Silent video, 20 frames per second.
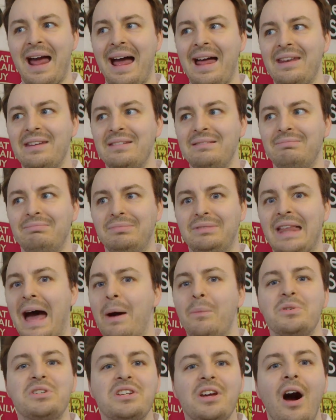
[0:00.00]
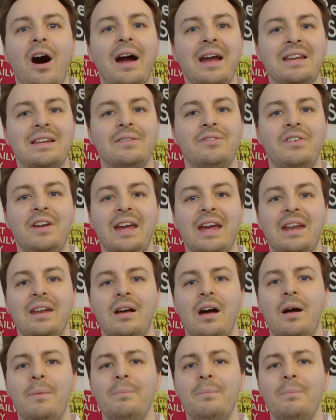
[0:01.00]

and that was kind of it.